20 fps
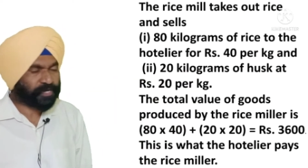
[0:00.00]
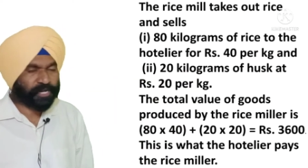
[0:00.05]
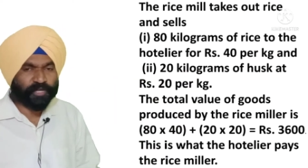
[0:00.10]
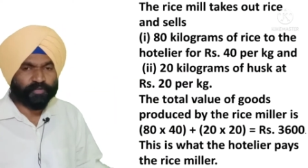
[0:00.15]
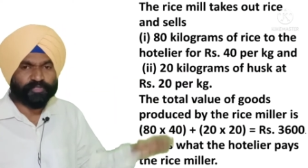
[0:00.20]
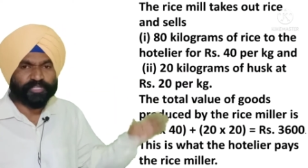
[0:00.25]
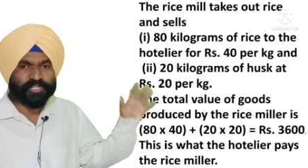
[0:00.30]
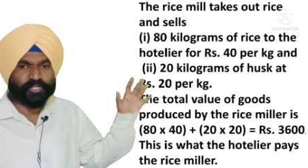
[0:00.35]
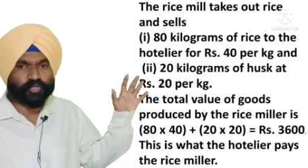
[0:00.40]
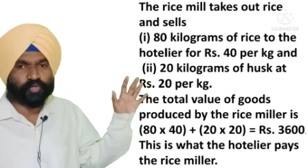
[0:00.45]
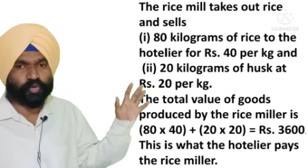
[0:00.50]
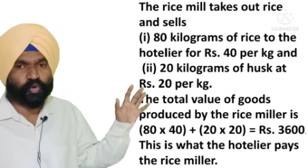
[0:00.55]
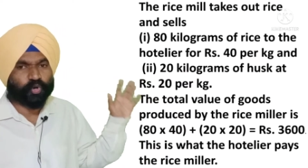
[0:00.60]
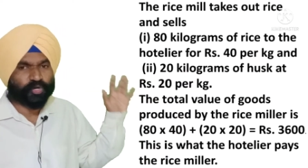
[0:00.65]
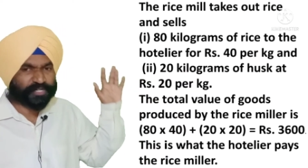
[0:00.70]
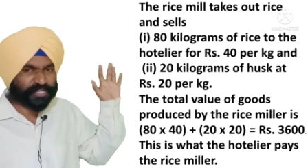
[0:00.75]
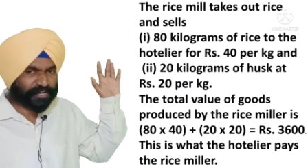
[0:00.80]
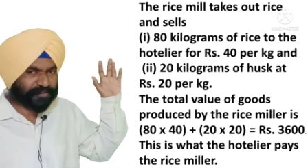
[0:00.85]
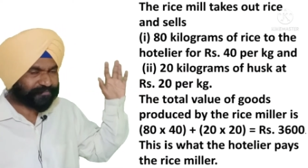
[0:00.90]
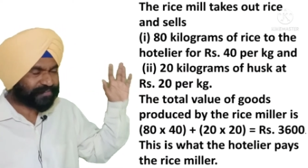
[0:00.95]
the
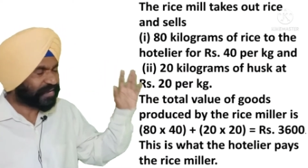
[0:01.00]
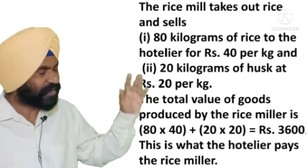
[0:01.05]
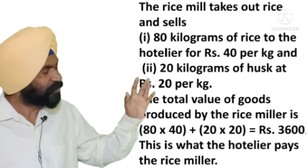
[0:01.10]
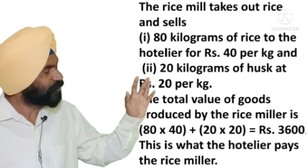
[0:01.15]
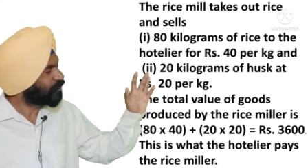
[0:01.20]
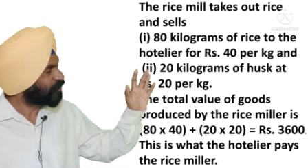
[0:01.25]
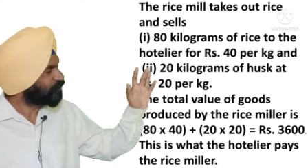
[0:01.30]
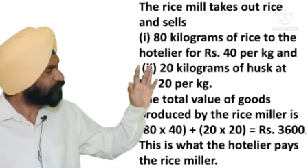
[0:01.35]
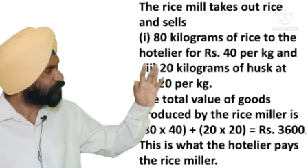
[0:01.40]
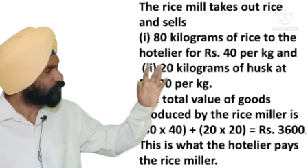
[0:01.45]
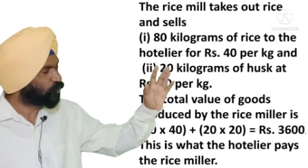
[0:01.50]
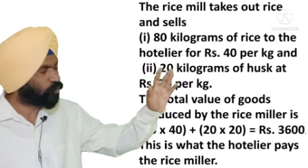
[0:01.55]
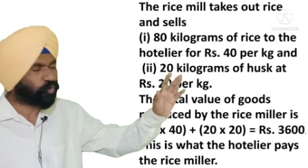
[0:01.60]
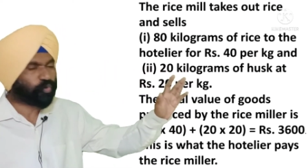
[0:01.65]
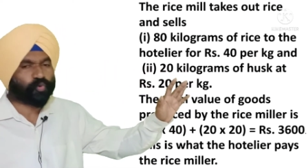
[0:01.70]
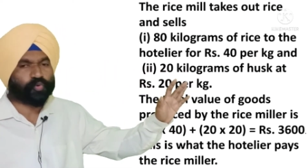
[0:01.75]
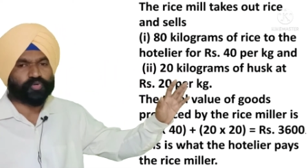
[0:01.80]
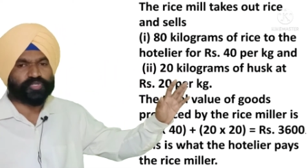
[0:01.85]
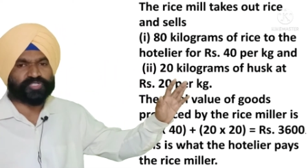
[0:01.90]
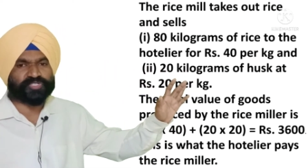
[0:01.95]
total value of
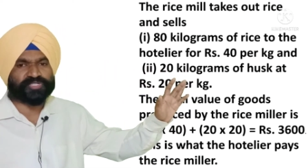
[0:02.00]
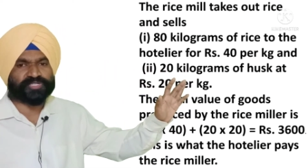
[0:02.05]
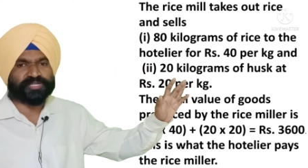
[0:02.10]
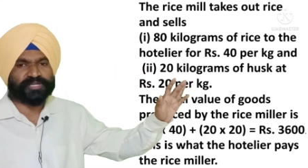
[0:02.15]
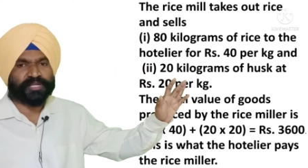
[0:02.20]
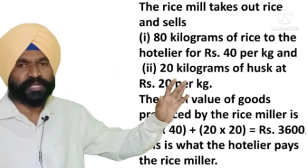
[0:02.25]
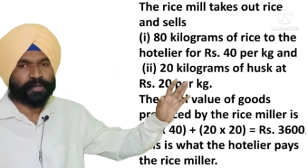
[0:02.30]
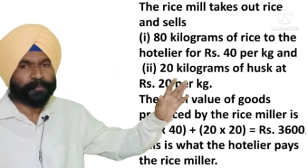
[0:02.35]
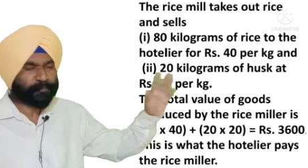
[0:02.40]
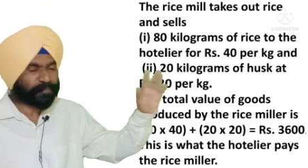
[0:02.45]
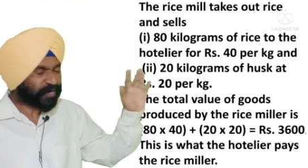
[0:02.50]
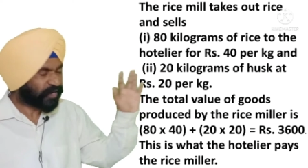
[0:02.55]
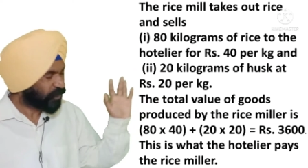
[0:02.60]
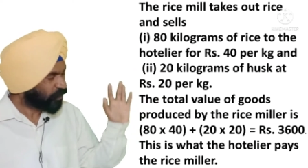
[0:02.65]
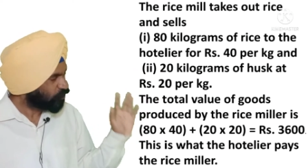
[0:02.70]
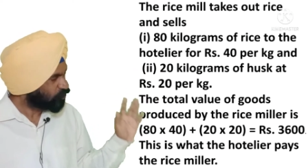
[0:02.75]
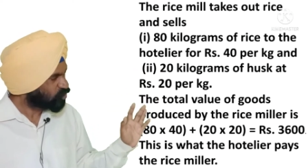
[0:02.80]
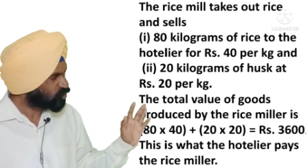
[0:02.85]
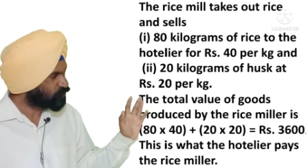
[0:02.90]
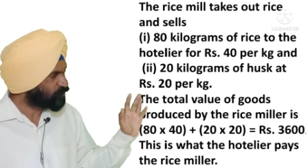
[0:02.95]
goods
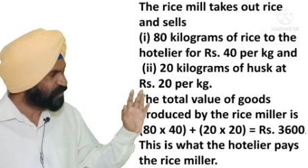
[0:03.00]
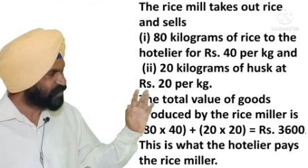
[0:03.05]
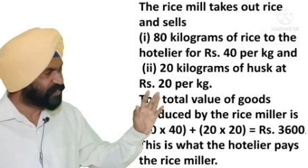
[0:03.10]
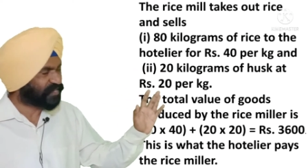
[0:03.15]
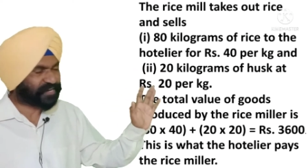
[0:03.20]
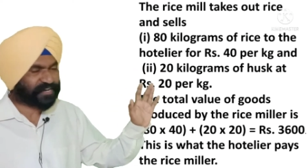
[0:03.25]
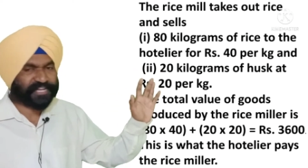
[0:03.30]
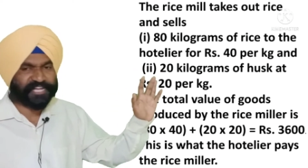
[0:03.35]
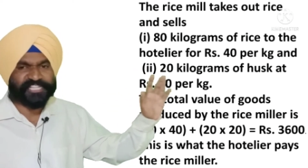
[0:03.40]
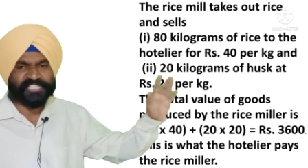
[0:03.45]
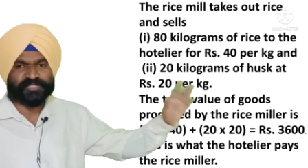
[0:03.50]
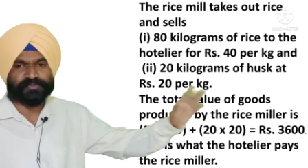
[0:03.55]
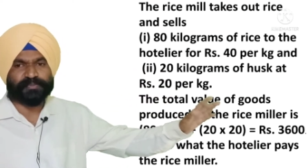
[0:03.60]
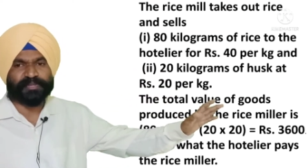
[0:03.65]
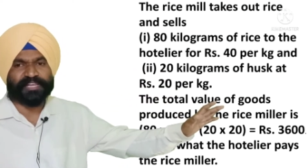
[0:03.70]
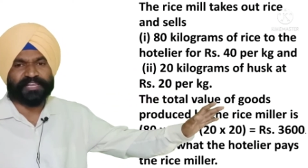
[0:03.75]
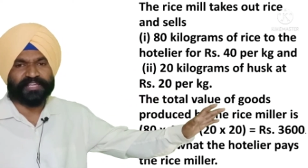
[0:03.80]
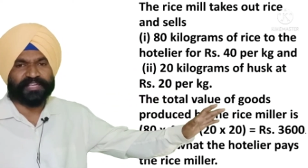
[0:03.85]
produced by the rice miller